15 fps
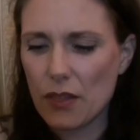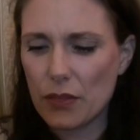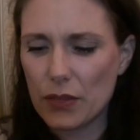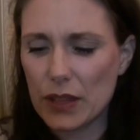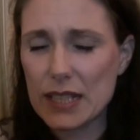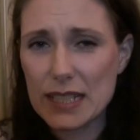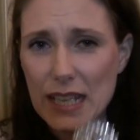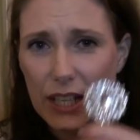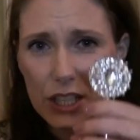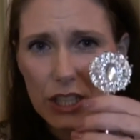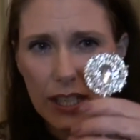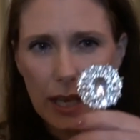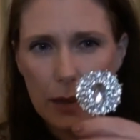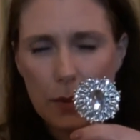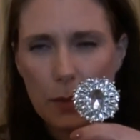These
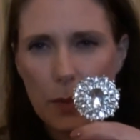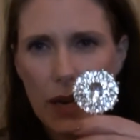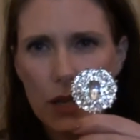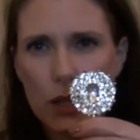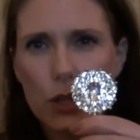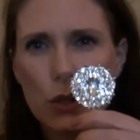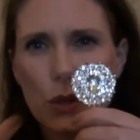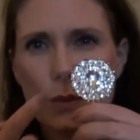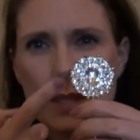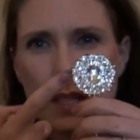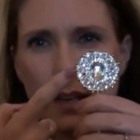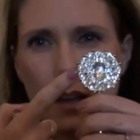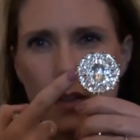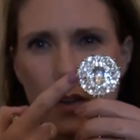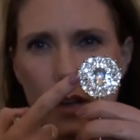actually came in pairs, so there was
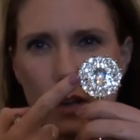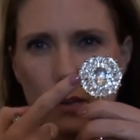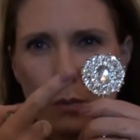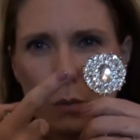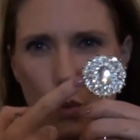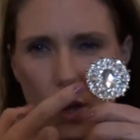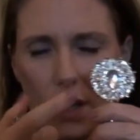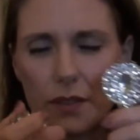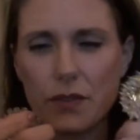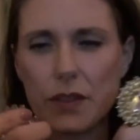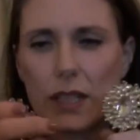another one of